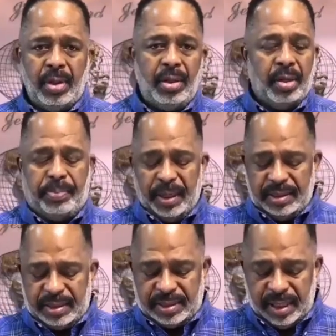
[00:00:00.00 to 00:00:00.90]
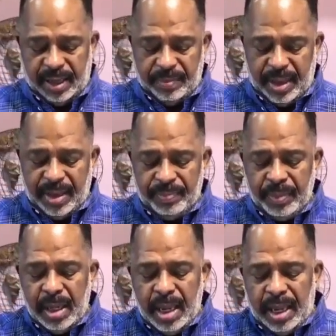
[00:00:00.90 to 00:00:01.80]
Good place to say amen.
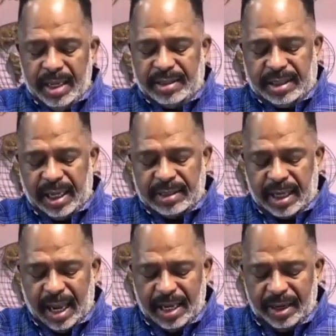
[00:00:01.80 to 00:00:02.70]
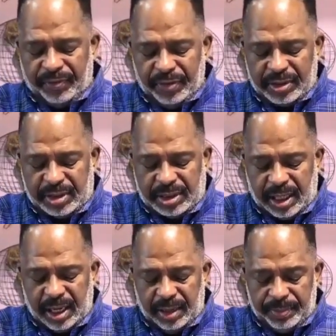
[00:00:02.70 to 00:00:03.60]
He says, and if it
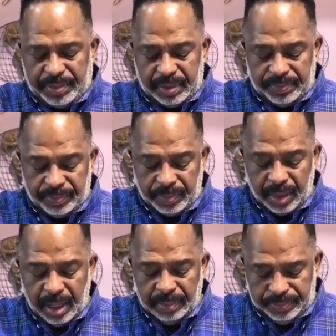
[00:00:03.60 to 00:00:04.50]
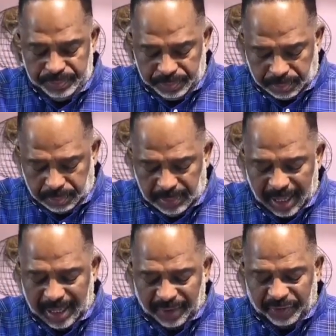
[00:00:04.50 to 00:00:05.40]
seems
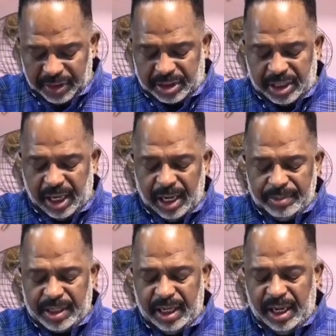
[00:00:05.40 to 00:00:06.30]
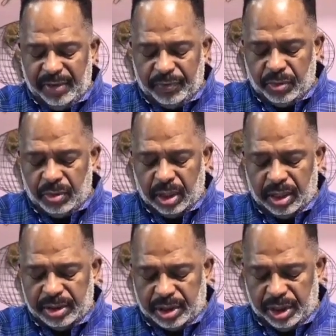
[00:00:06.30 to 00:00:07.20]
evil
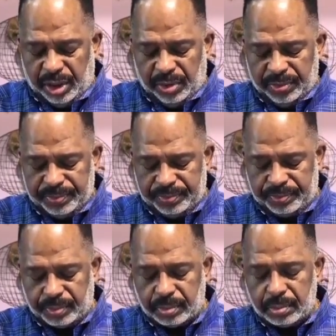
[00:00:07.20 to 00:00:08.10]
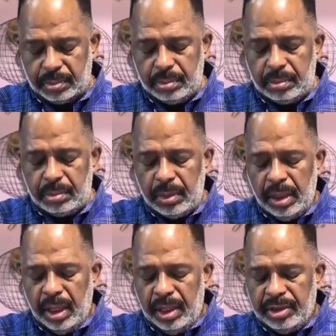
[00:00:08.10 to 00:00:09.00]
unto you
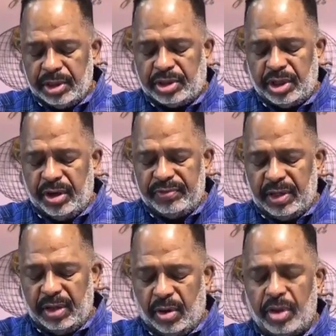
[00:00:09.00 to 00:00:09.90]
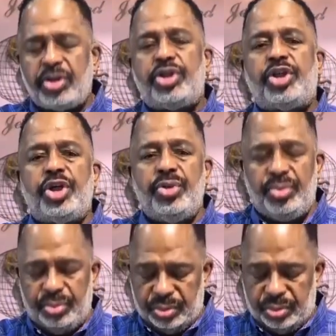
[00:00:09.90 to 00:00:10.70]
to serve the Lord, choose.